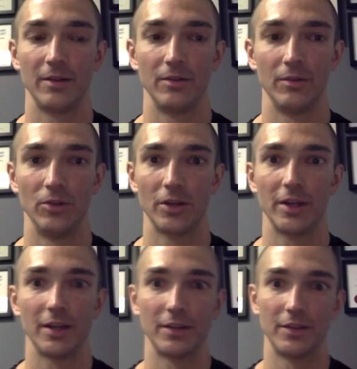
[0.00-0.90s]

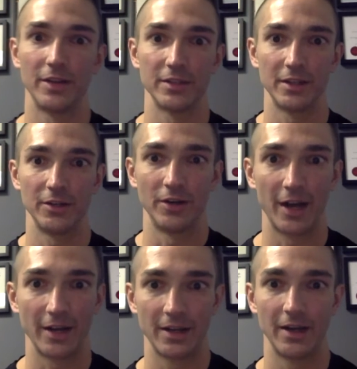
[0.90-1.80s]
looking at the things that you're
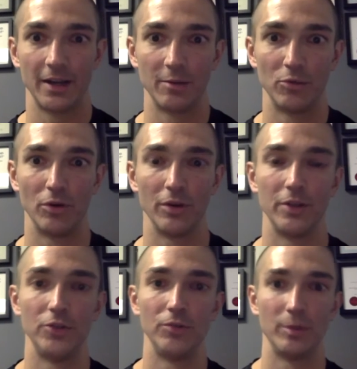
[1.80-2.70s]
not getting more
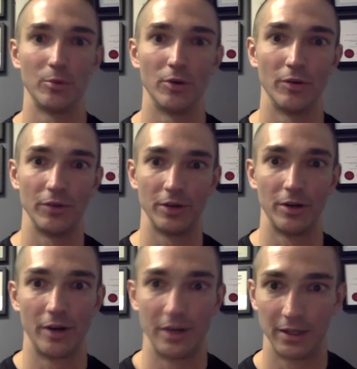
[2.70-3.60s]
than doing more of what you're
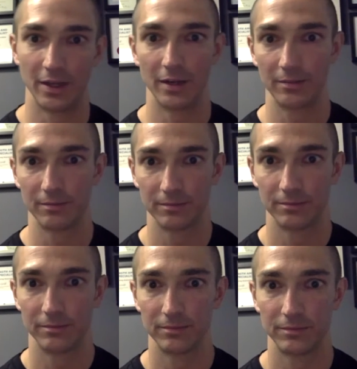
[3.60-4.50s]
already getting,
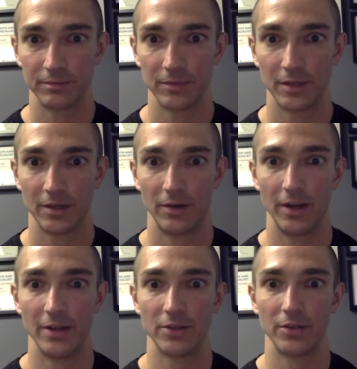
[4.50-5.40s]

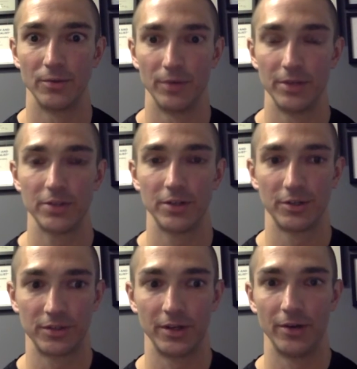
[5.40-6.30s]
right? So the
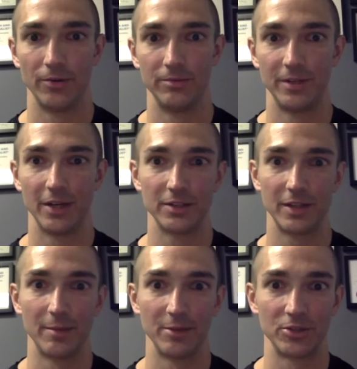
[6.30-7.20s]
research, though, does
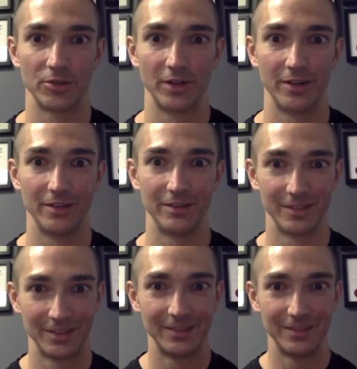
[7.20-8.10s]
demonstrate
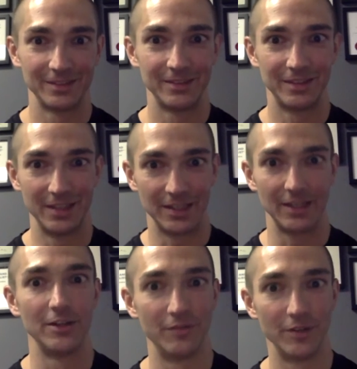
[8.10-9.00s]
these
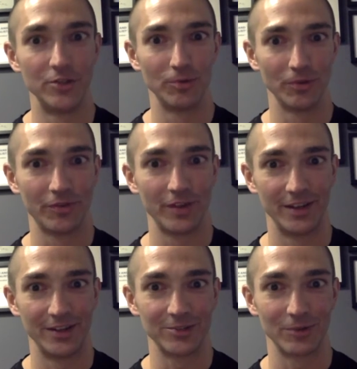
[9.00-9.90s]
individual
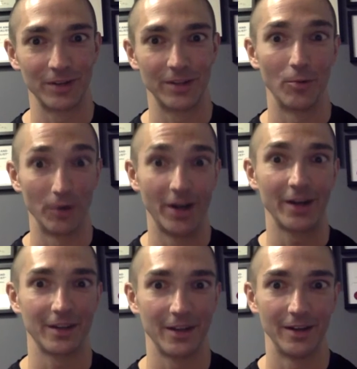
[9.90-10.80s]
things, right, that we're
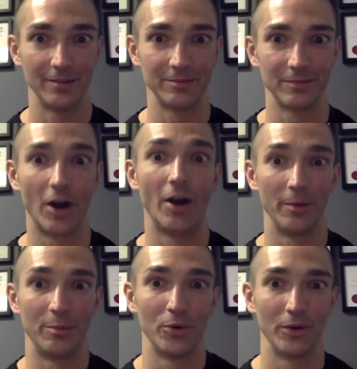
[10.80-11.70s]
not getting are
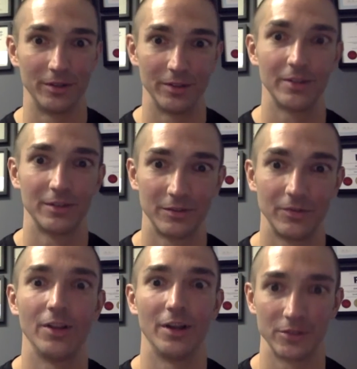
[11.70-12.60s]
important
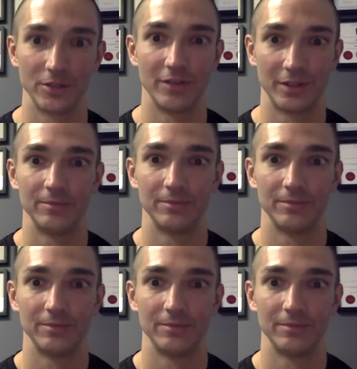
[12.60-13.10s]
for longevity.